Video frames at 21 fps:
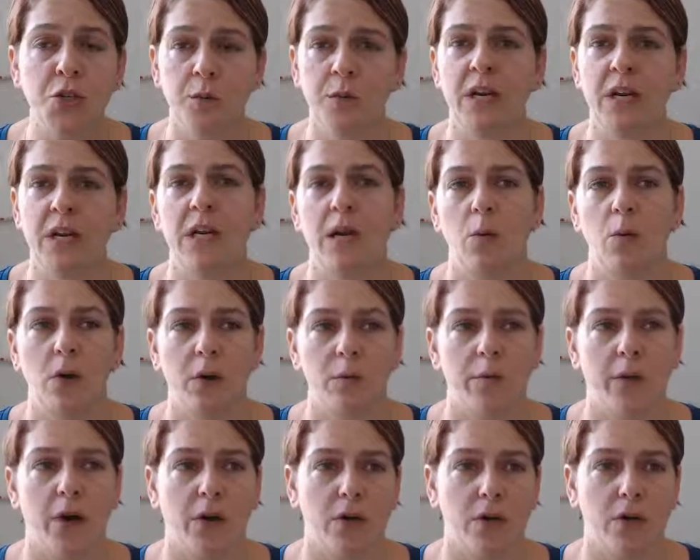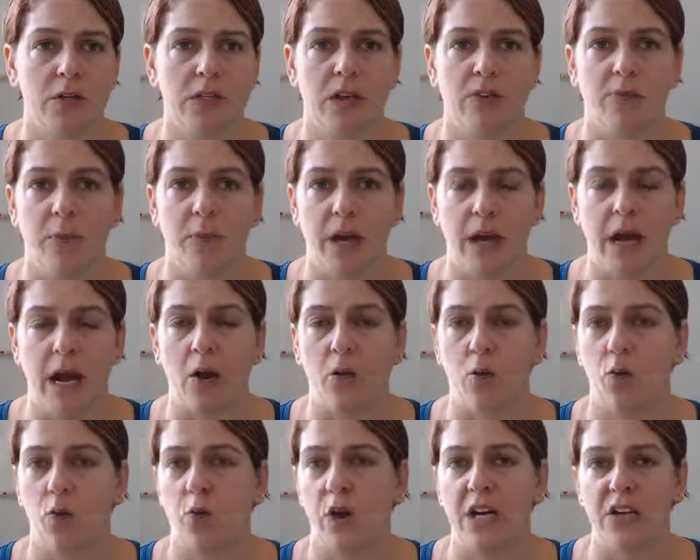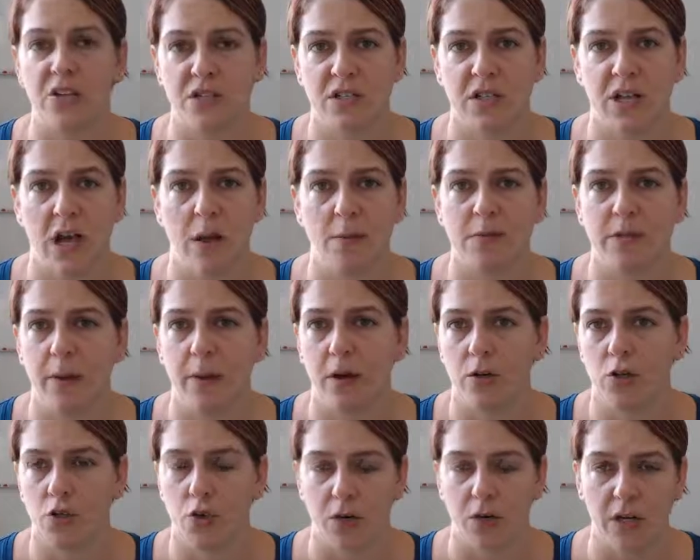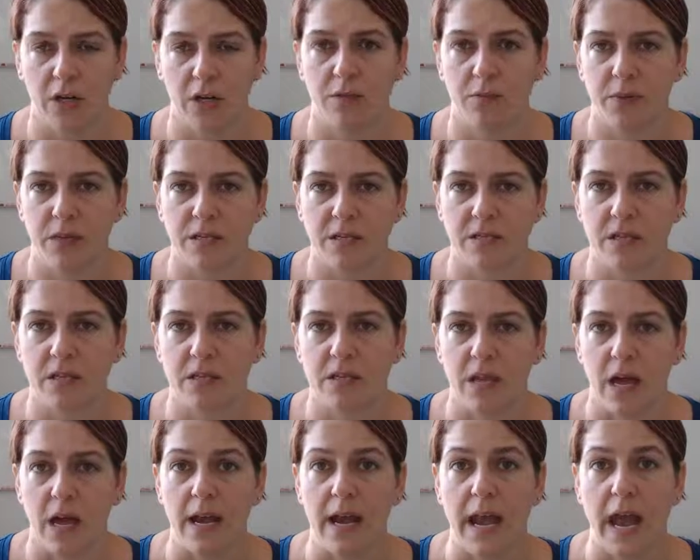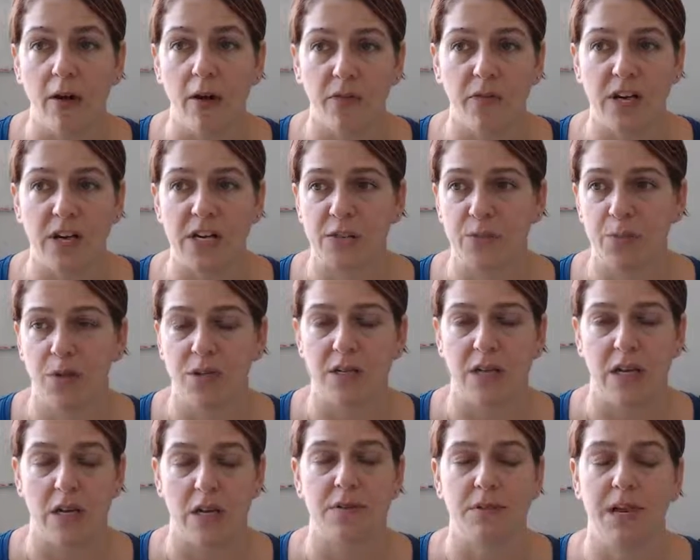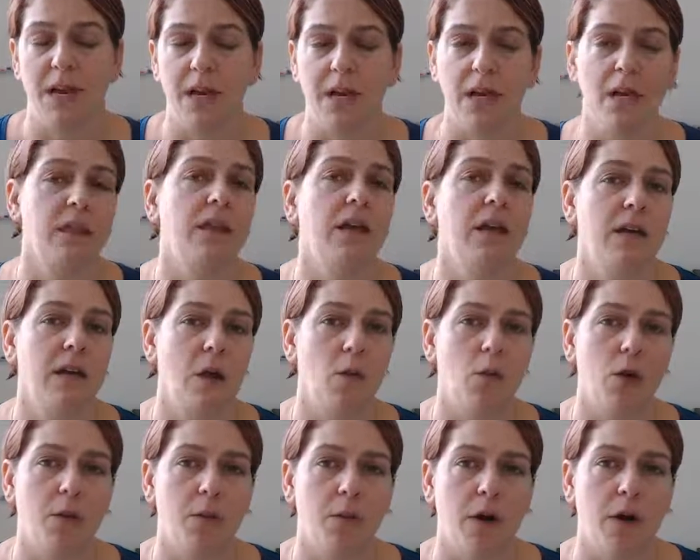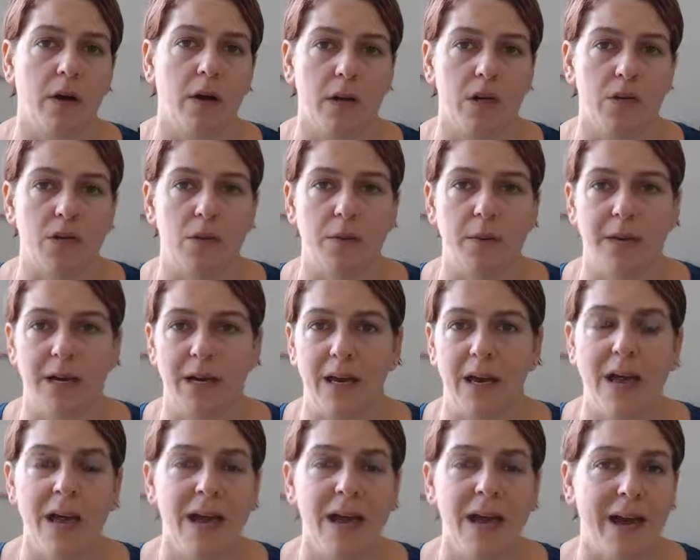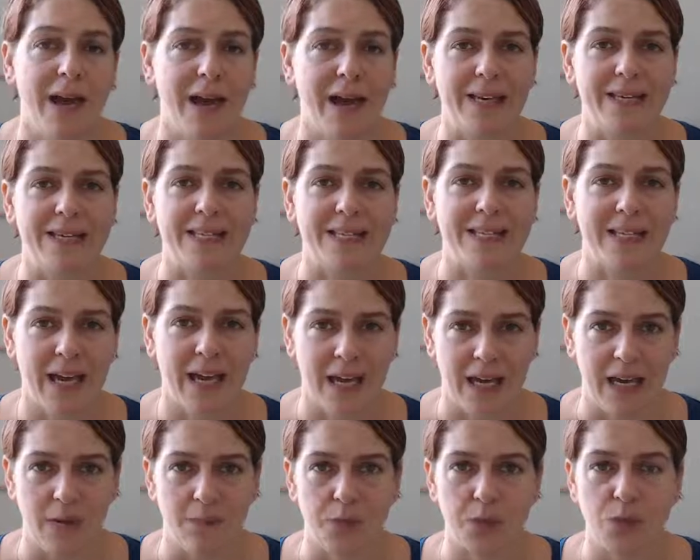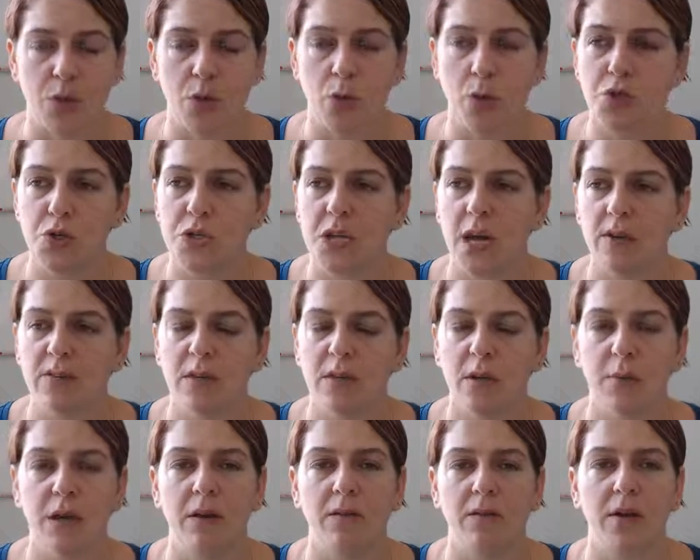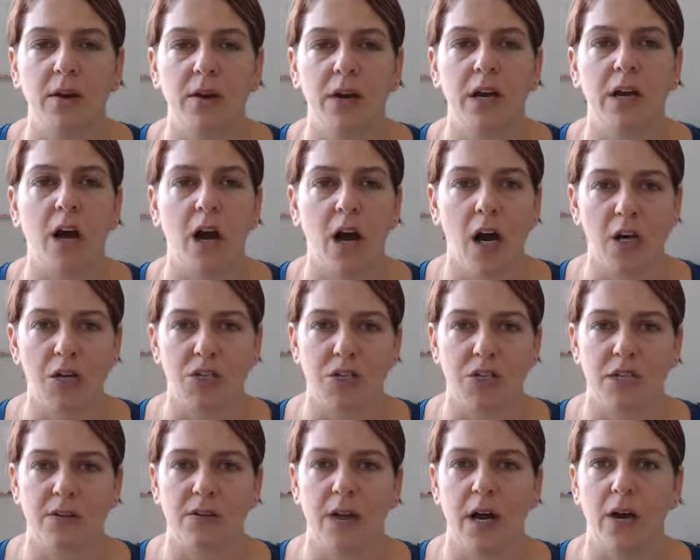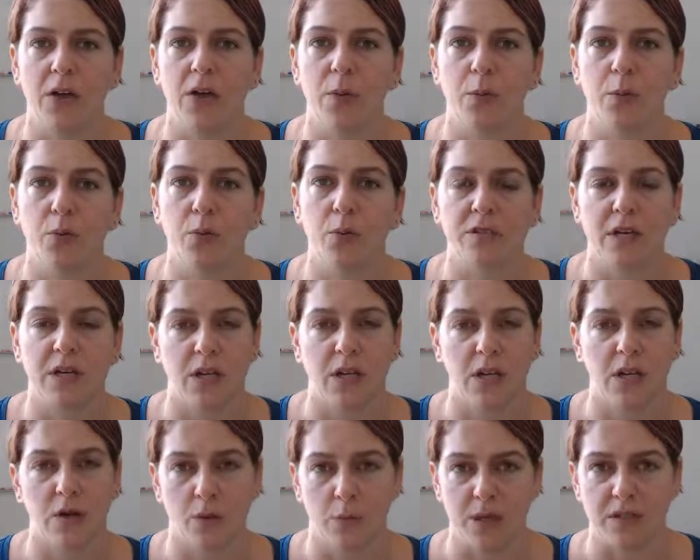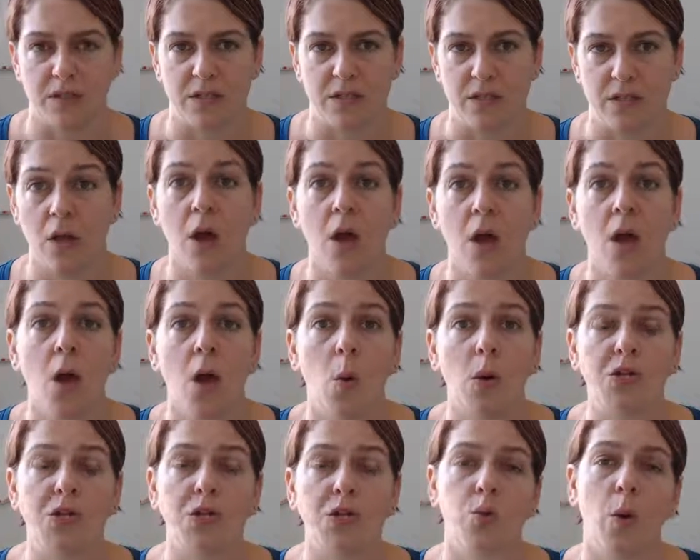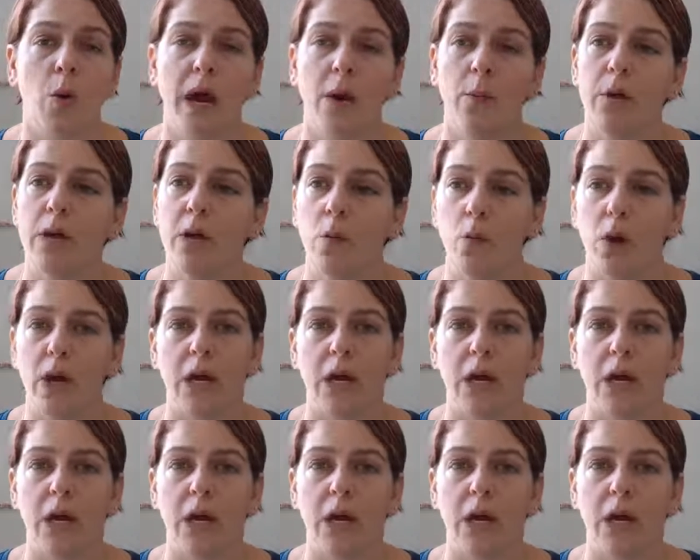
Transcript: And too many network marketers have made outrageous claims about joining their business that now Facebook deems anything network marketing to be a scheme. So you just have to be very cautious of how you're presenting your business, which is why we don't